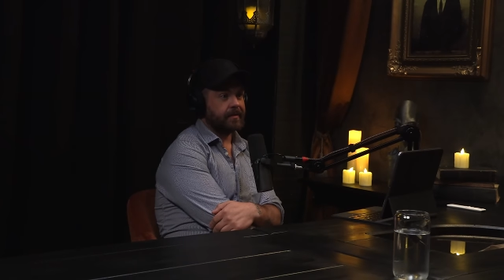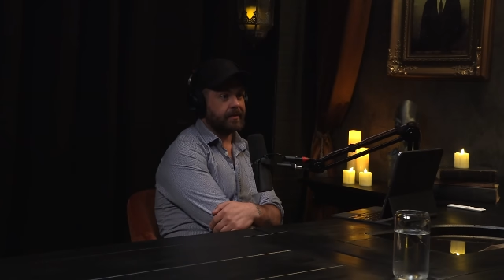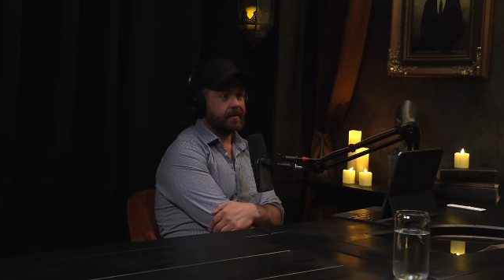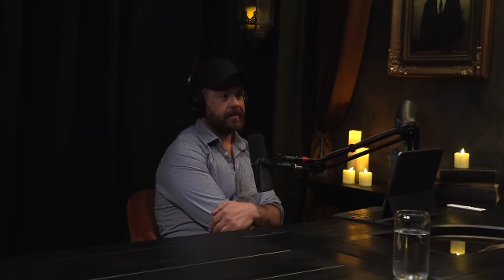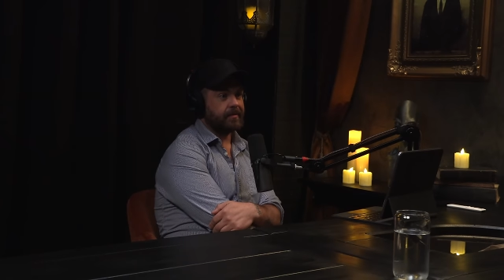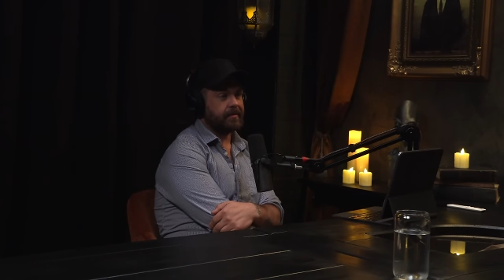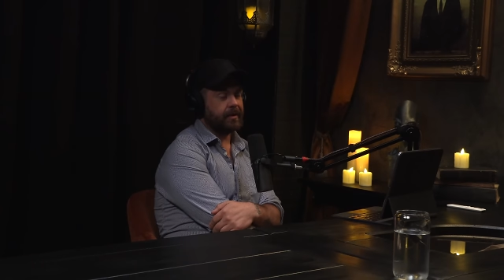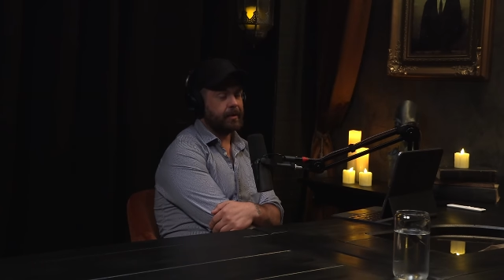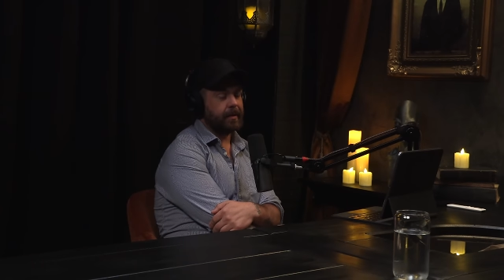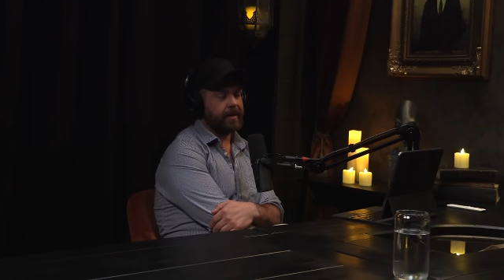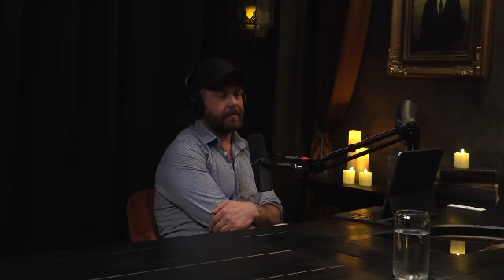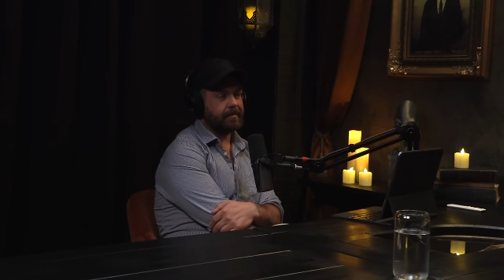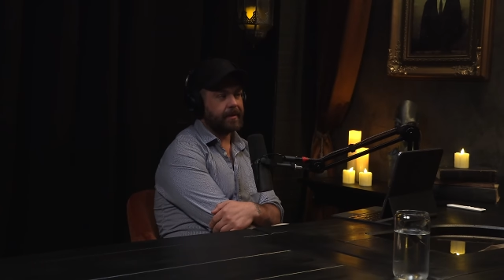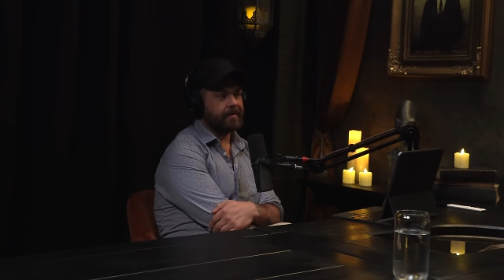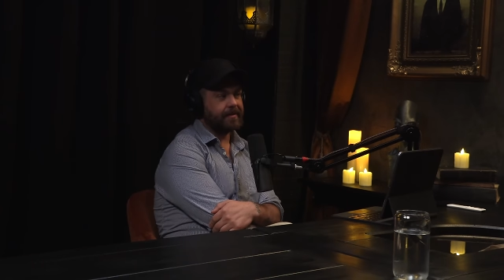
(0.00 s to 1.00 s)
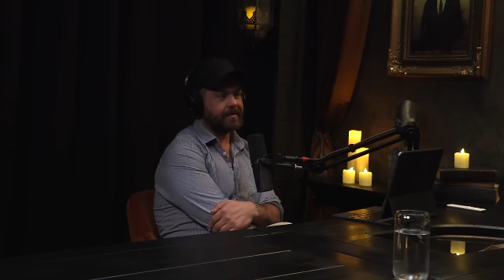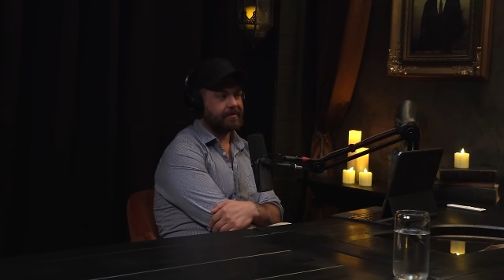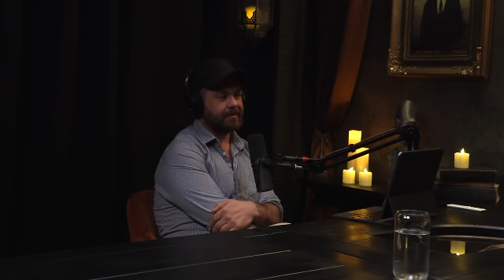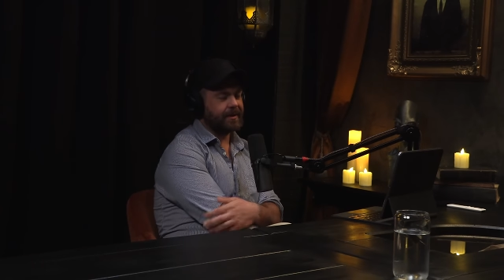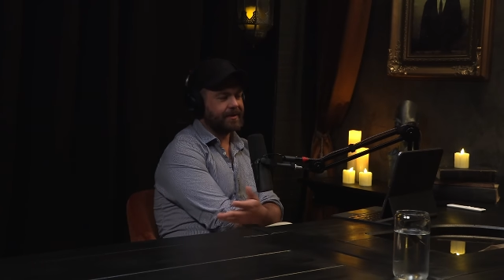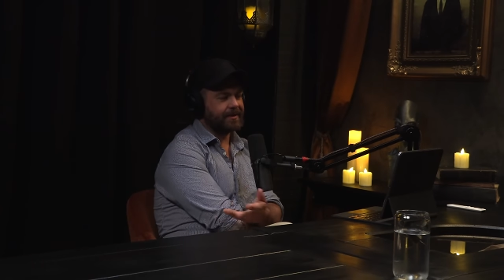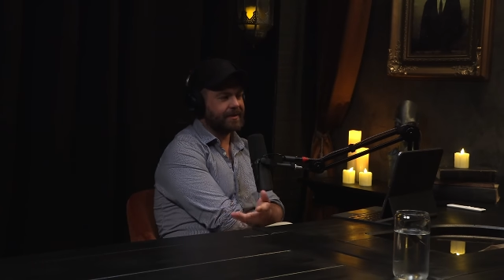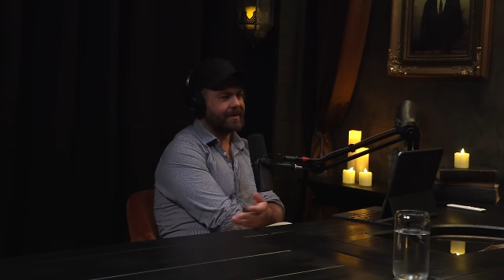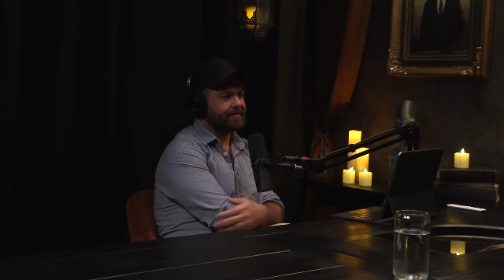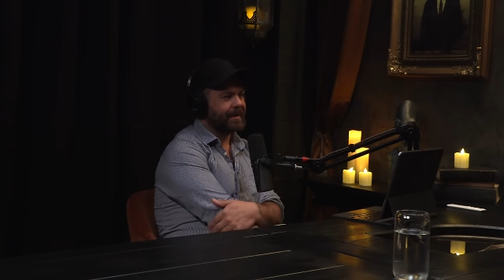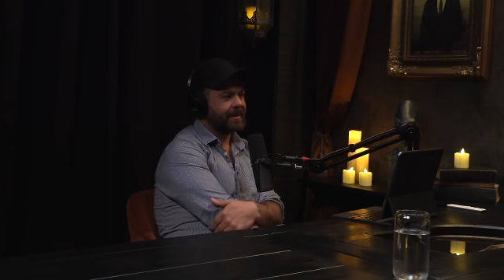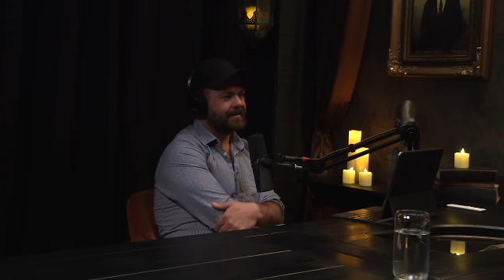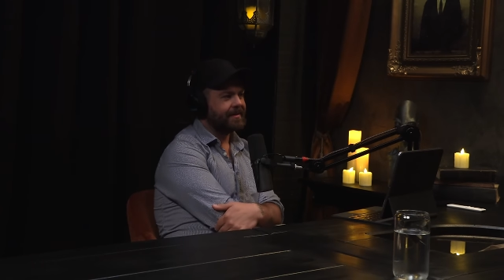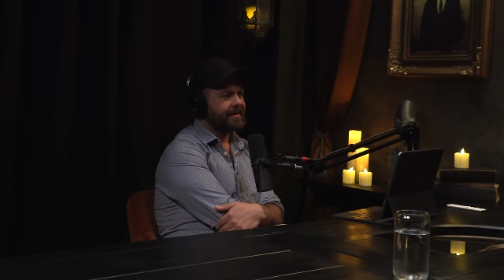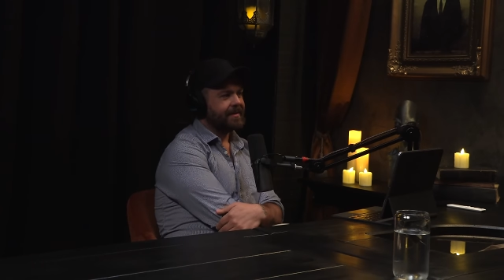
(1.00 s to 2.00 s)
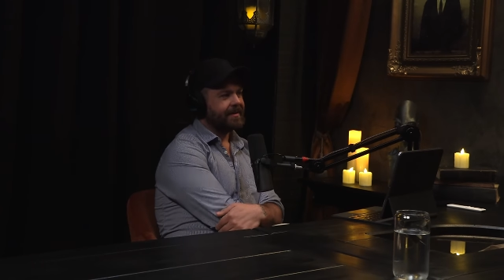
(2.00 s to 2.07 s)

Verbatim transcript: Yeah, you know, my my it's funny. My